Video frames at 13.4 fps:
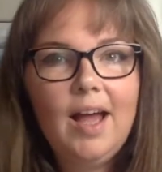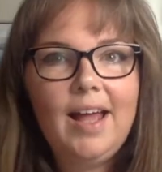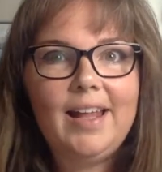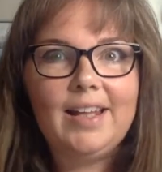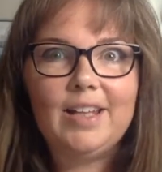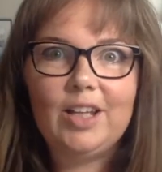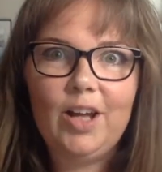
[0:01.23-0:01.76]

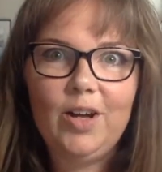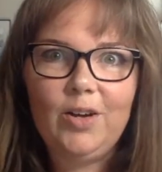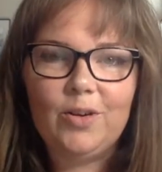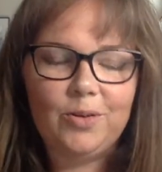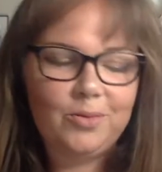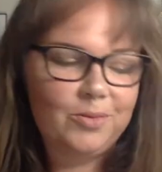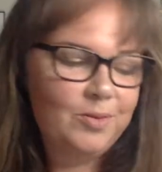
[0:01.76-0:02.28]

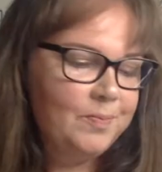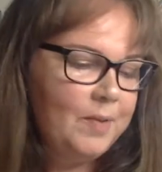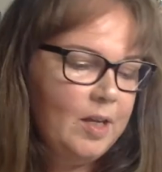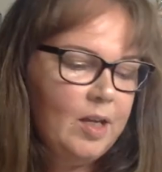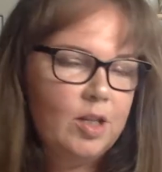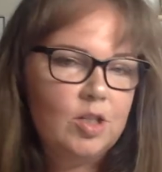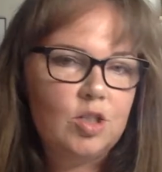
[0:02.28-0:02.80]
Hello.
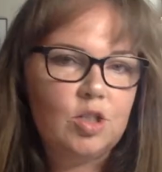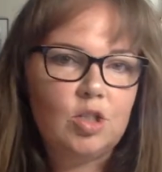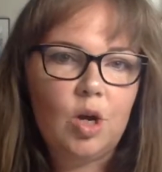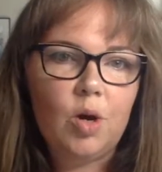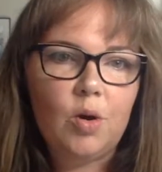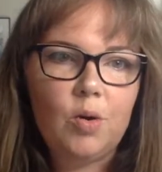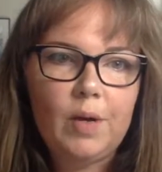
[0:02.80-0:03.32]

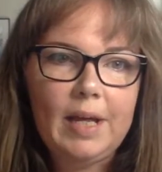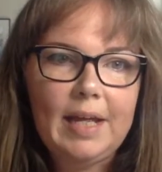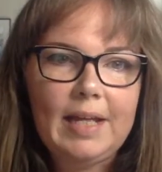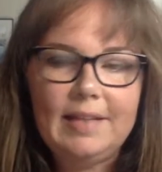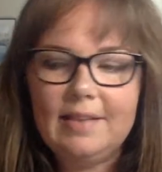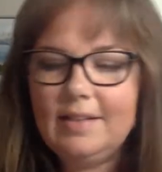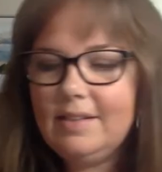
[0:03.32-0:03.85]
So
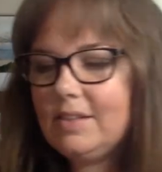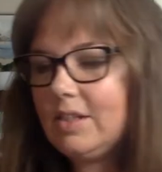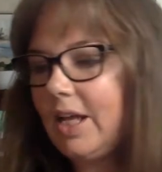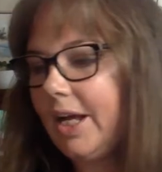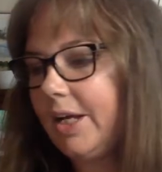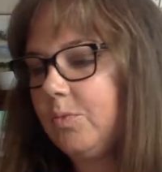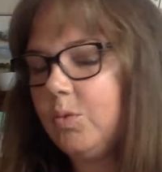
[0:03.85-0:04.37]
in this
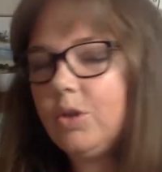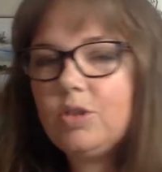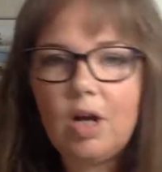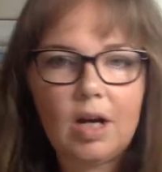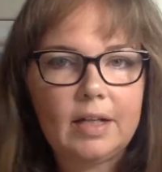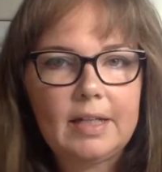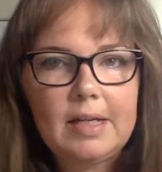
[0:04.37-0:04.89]
slide, we're
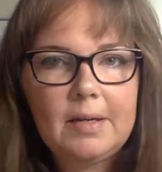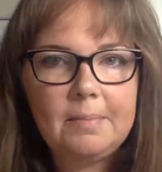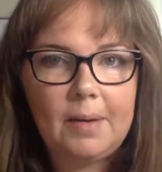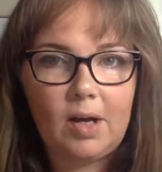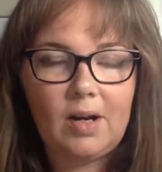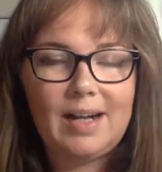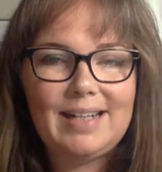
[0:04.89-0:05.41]
talking
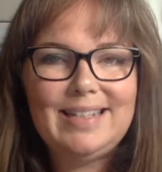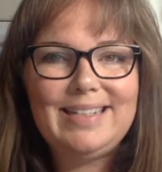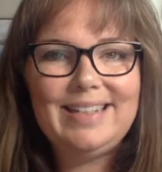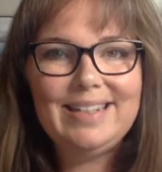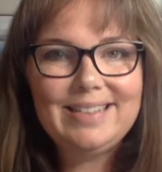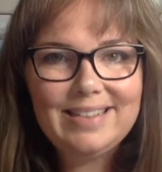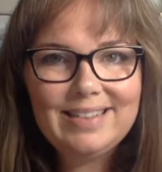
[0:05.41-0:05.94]
about
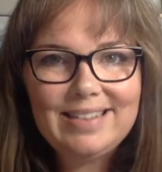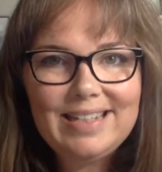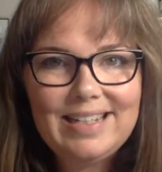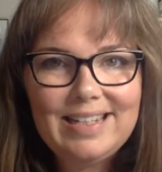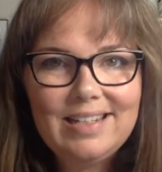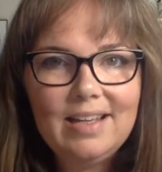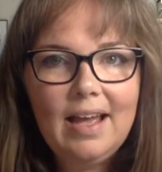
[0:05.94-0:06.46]

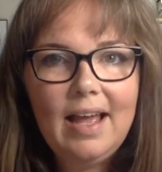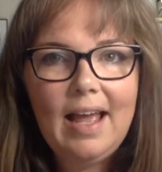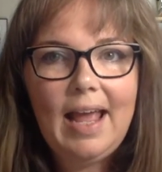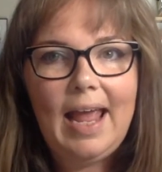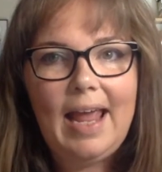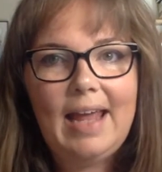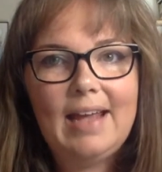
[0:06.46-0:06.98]
identity
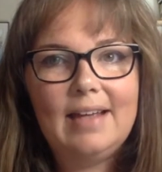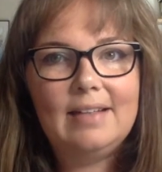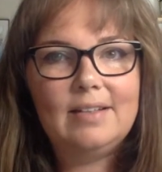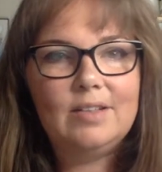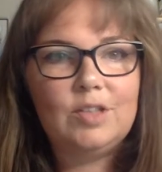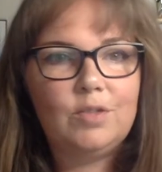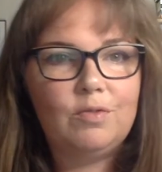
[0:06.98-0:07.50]

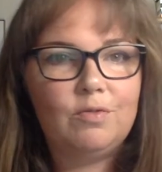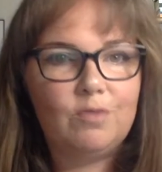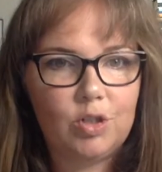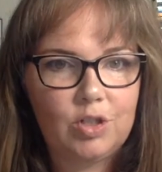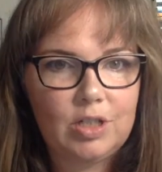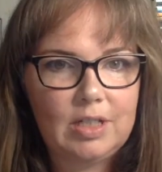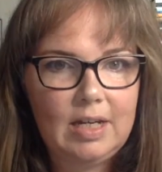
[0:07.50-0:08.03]
and
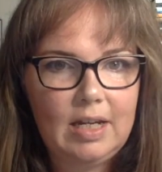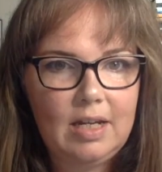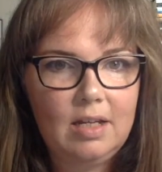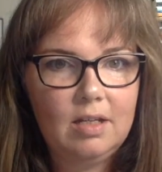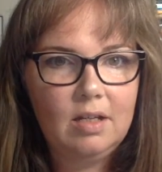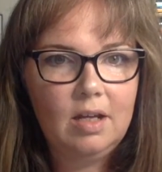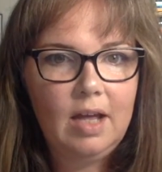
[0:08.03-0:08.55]

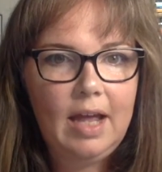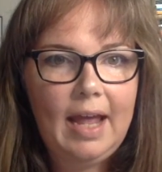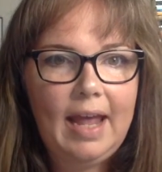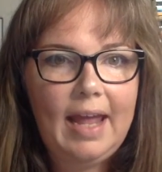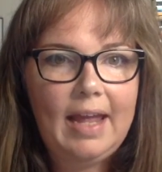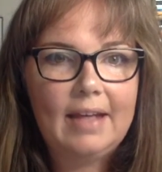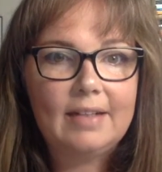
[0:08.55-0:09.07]
diversity
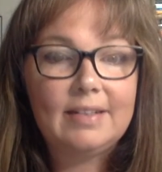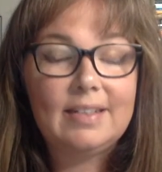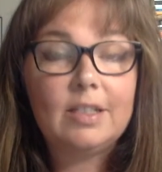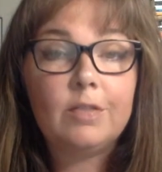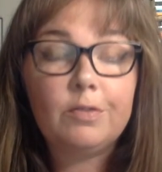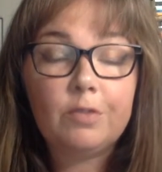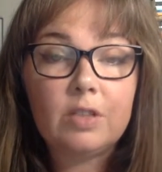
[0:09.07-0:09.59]
and
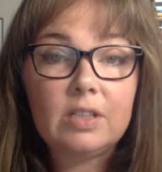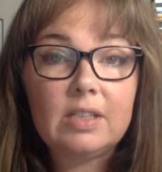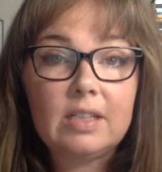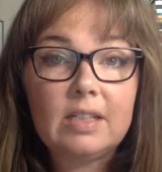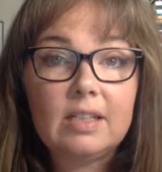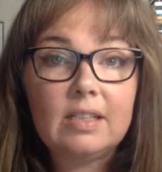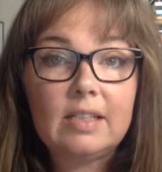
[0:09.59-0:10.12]

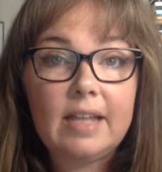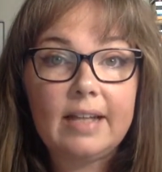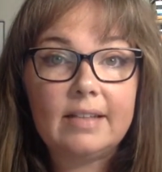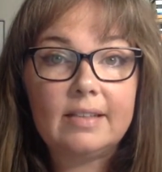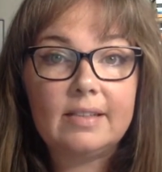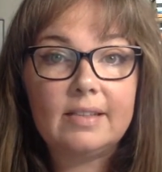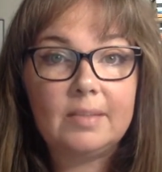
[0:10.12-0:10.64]
differences
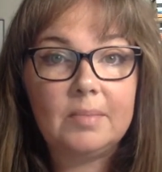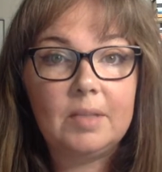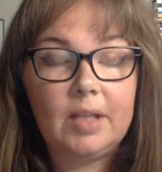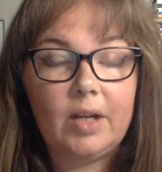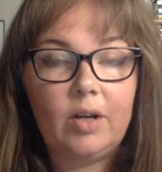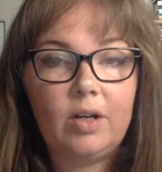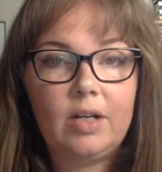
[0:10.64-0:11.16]
and
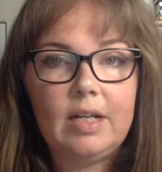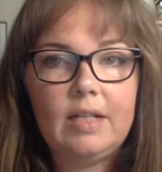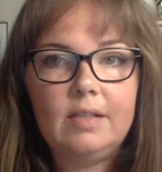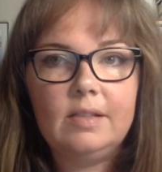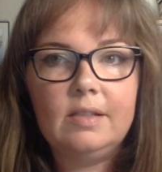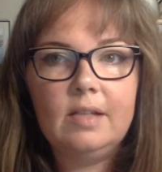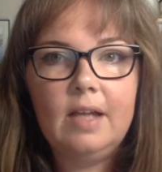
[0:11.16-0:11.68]

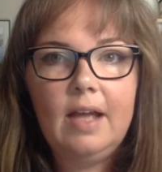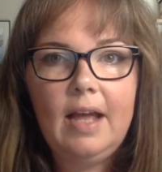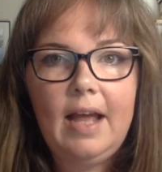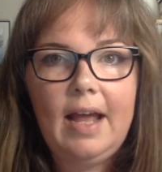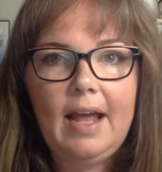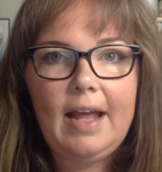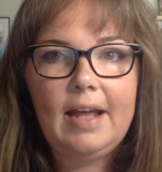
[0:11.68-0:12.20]
similarities.
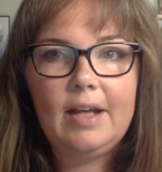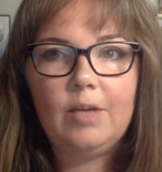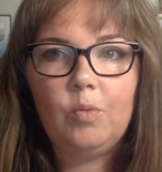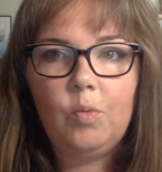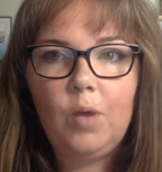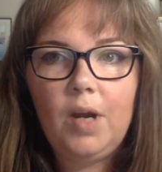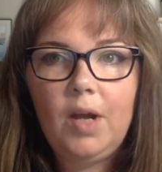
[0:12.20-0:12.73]

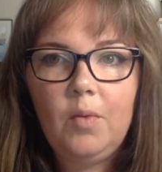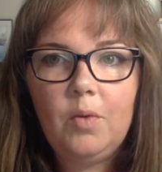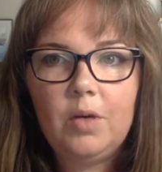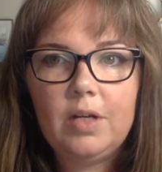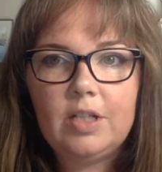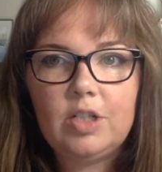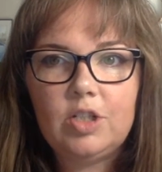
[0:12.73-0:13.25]
And what I
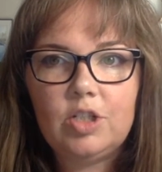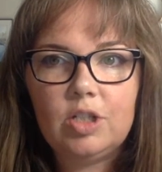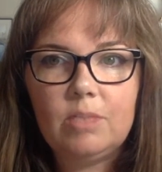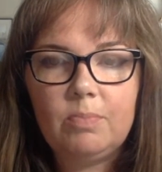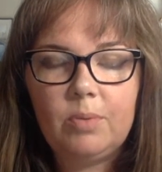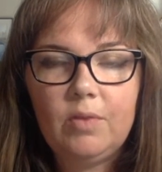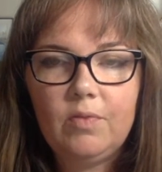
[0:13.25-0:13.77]
wanted to
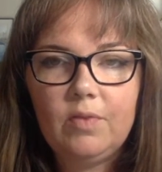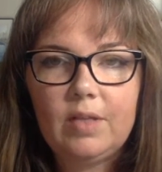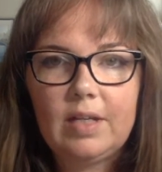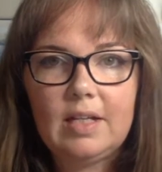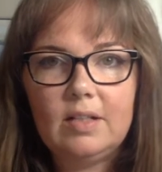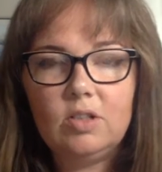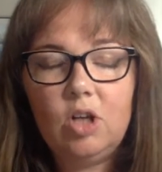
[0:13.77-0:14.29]
just
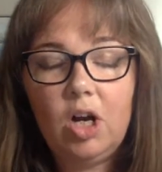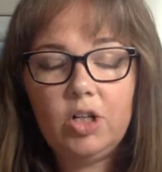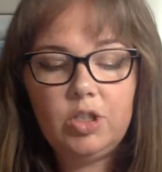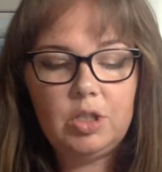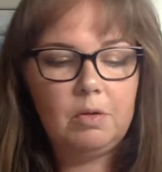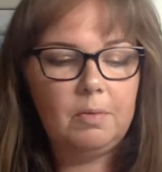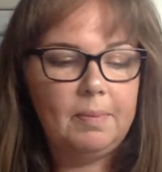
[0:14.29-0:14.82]
briefly talk
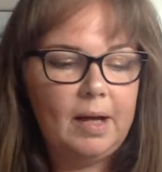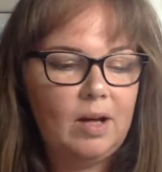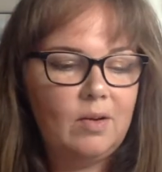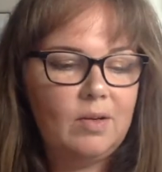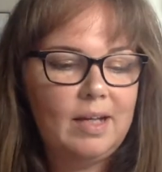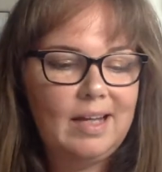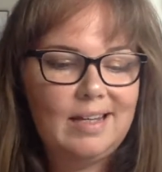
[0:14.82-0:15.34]
to you
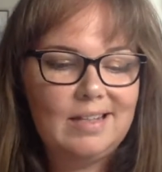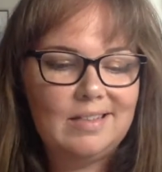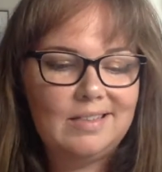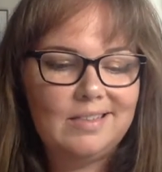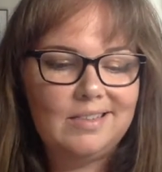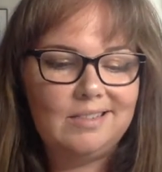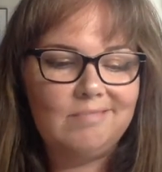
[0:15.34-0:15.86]
about
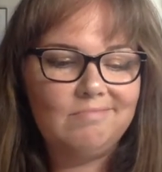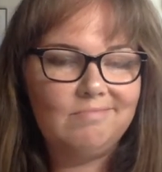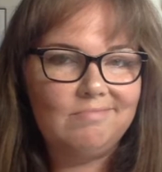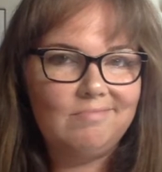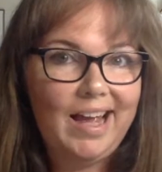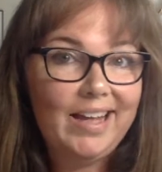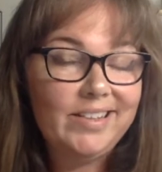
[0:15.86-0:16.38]
is
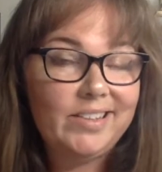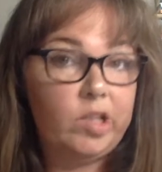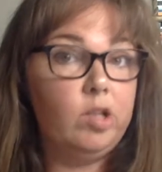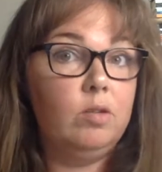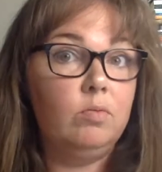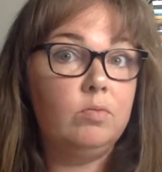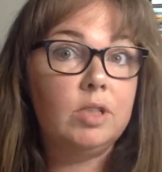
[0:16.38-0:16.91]
ask
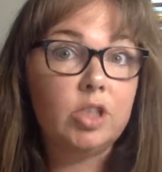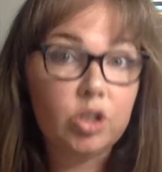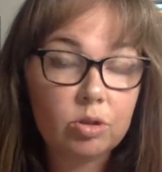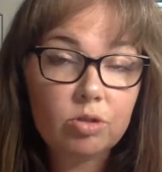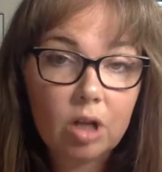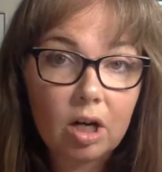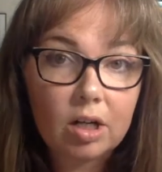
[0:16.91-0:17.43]
you, did
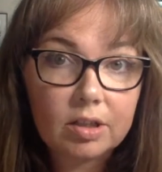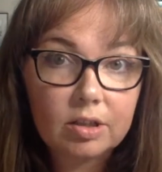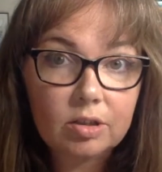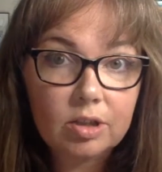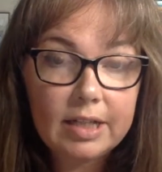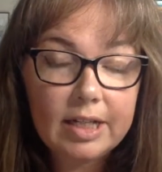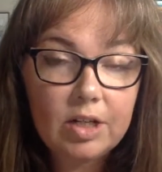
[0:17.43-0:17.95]
you talk
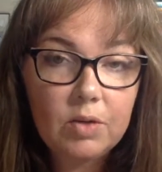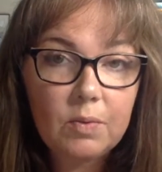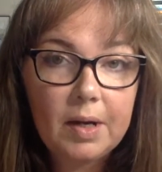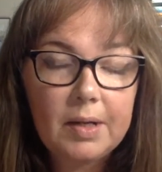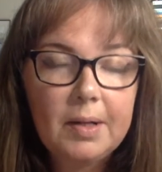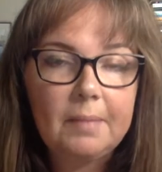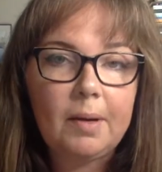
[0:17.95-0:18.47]
to
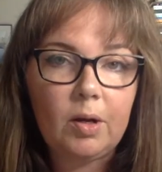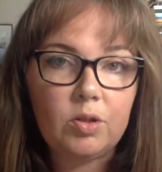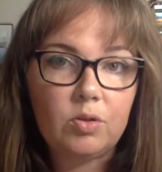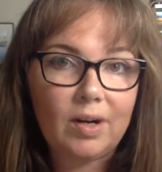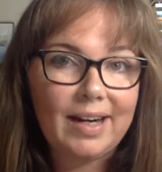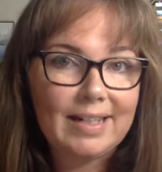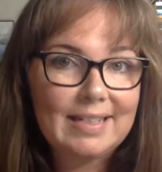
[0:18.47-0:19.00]
anyone about
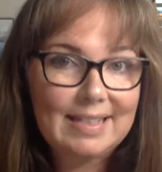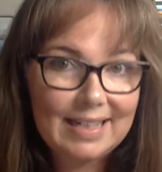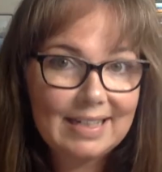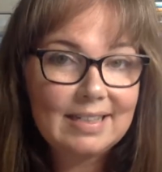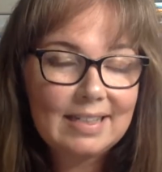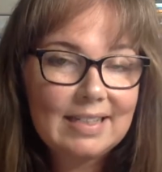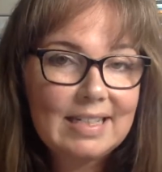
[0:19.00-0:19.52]
your
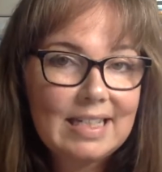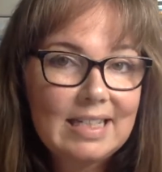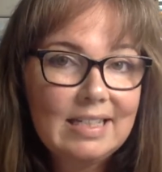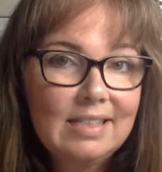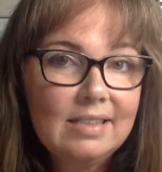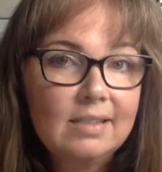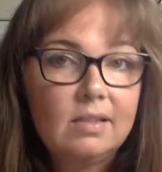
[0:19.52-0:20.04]

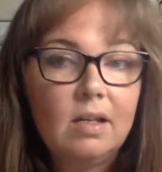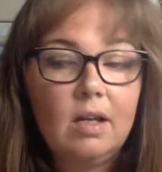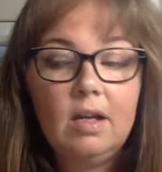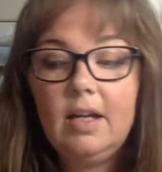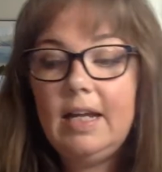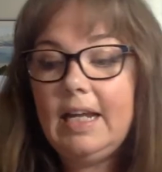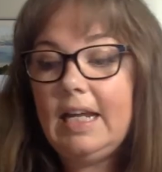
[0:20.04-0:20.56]
identities?
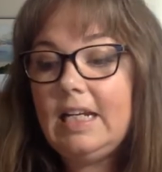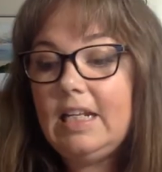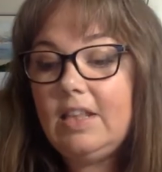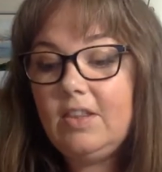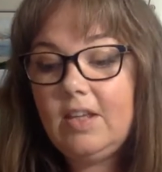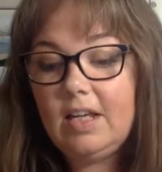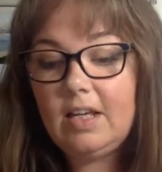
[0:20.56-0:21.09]

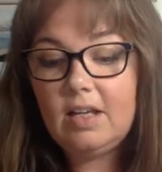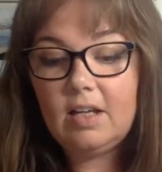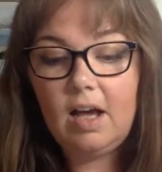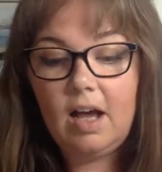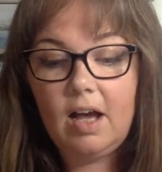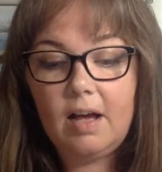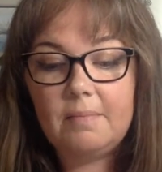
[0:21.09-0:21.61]
Anything,
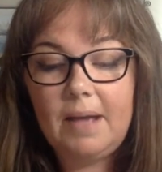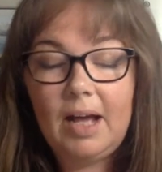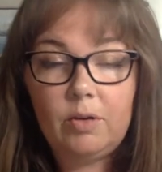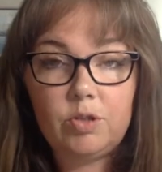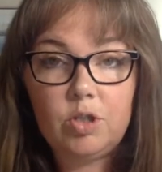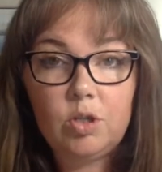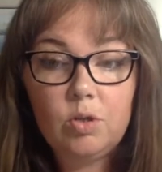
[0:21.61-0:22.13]

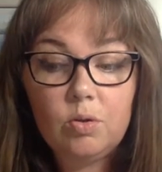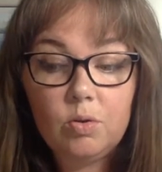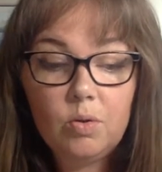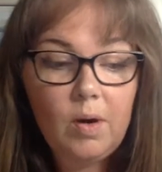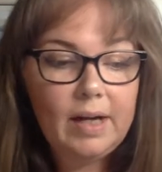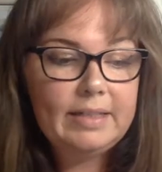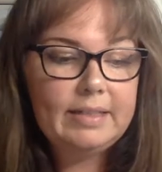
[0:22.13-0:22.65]
how
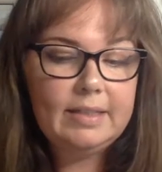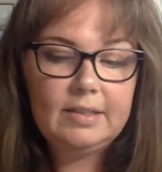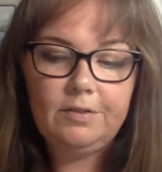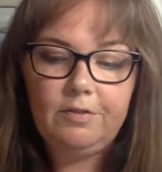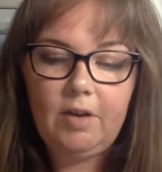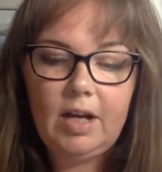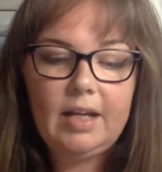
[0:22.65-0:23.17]
you
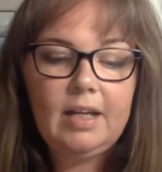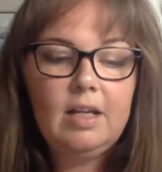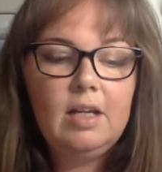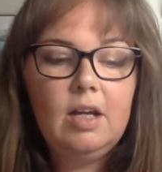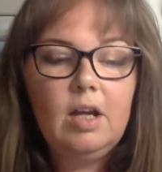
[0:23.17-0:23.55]
identify?